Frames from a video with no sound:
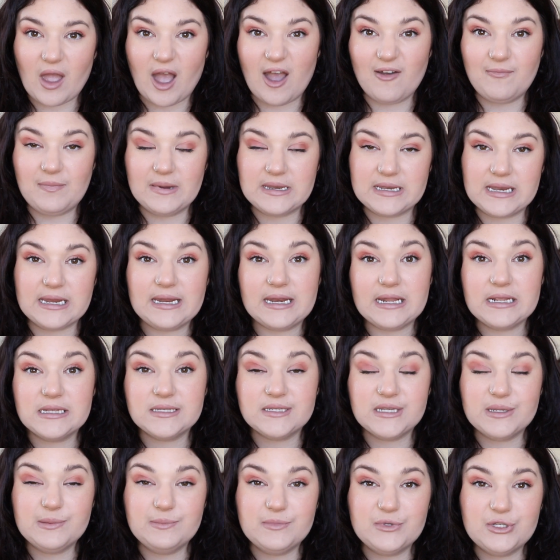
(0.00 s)
I've been needing
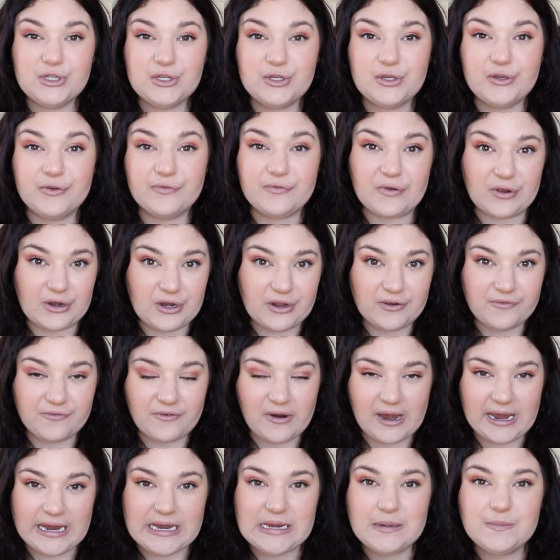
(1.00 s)
some new photo
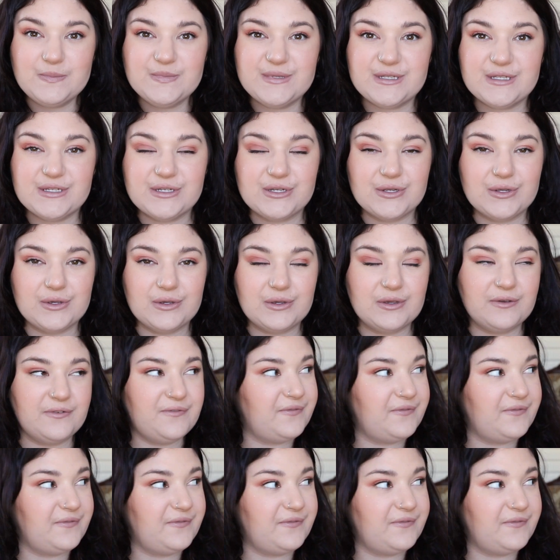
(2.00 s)
frames to